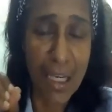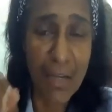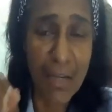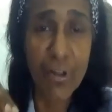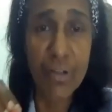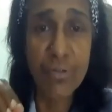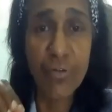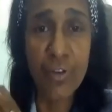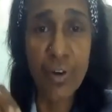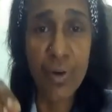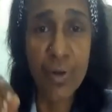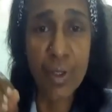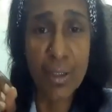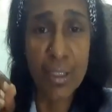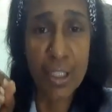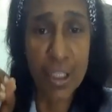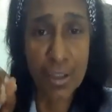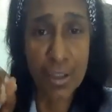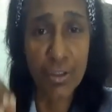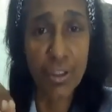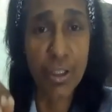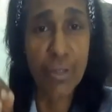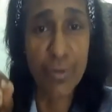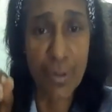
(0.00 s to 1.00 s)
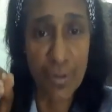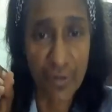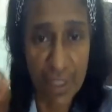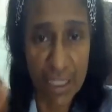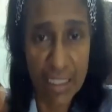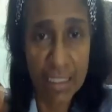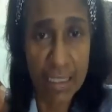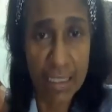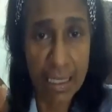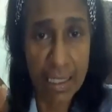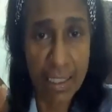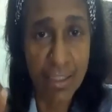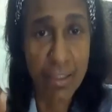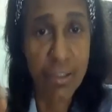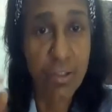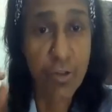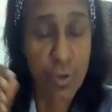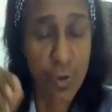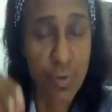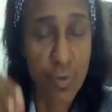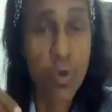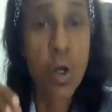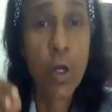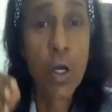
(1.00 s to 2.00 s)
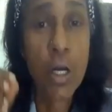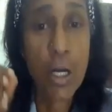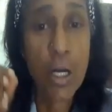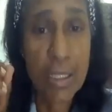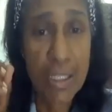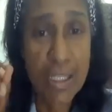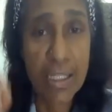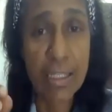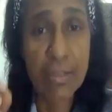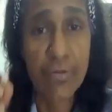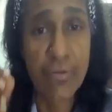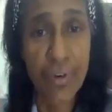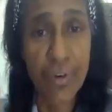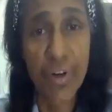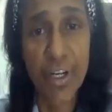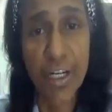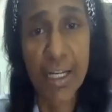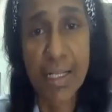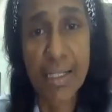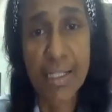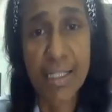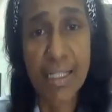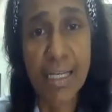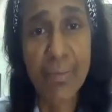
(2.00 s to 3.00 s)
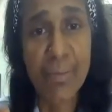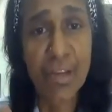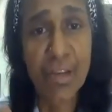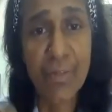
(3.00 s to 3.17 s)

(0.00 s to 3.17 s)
even for children with dyslexia to sit for an exam.